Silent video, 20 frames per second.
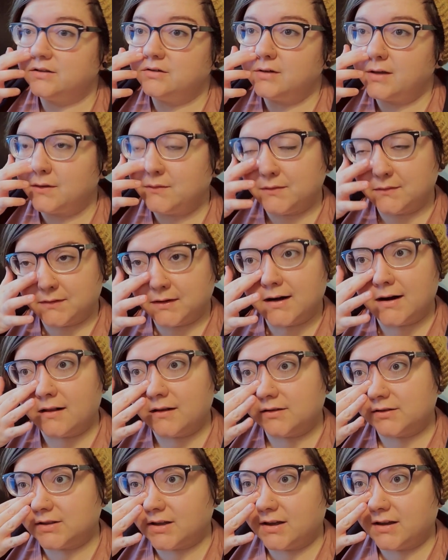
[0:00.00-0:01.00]
You get
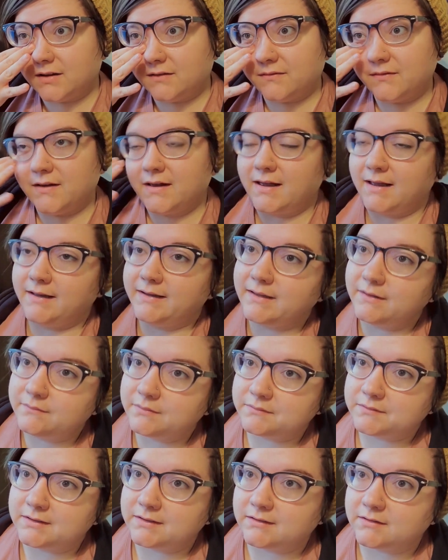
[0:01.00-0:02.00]
$50 off, I get
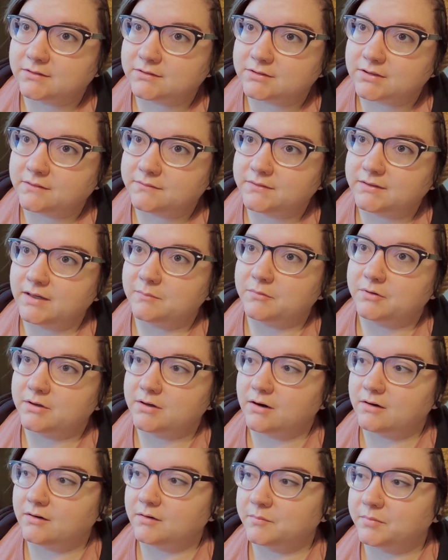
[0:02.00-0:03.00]
$50 off to get more
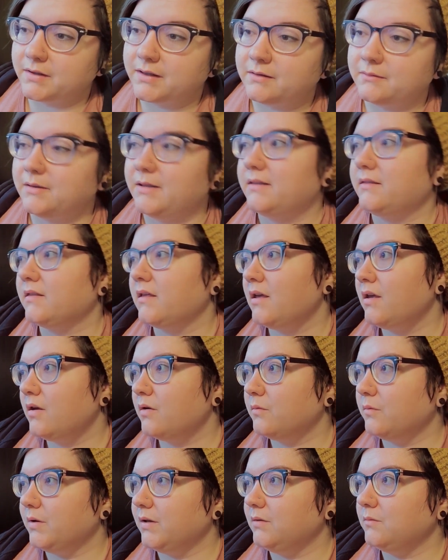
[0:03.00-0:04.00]
yarn to play with.
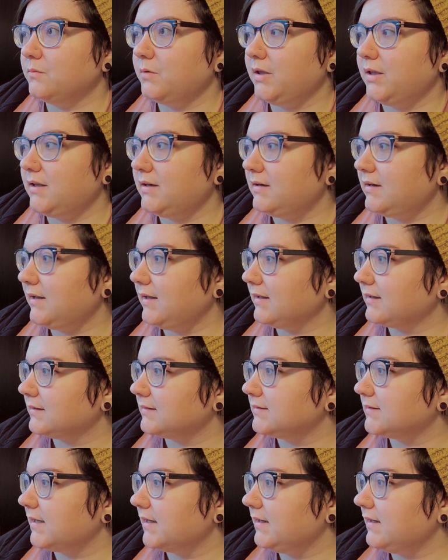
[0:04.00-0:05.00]
Win-win,
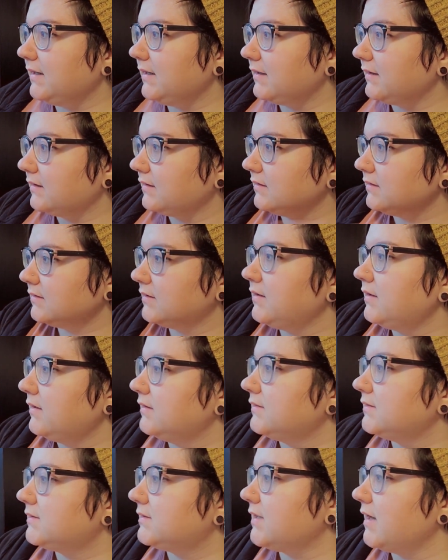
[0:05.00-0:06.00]
exciting
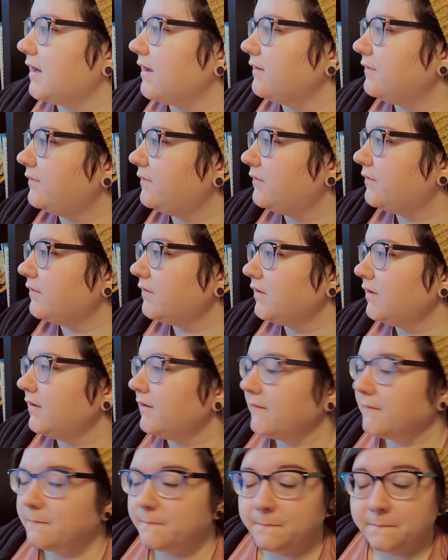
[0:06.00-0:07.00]
stuff.
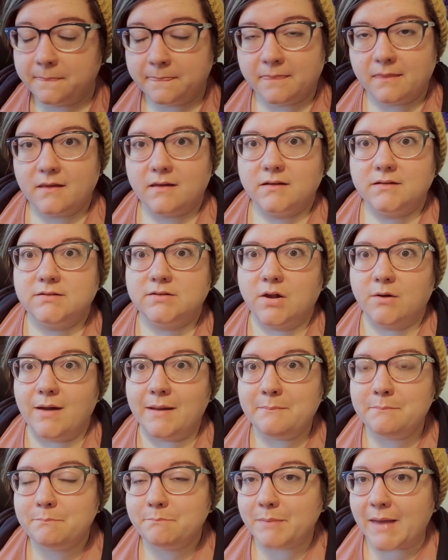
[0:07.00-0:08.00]
So
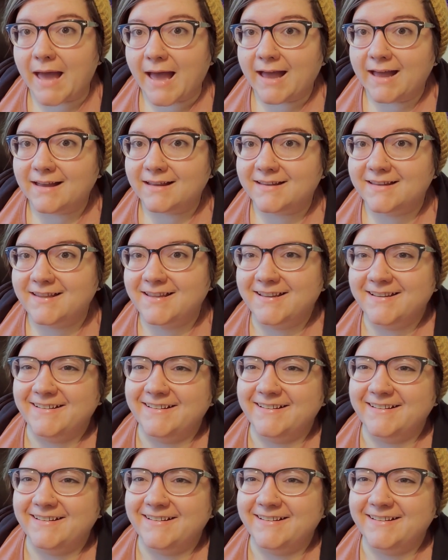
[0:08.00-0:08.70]
I'm back.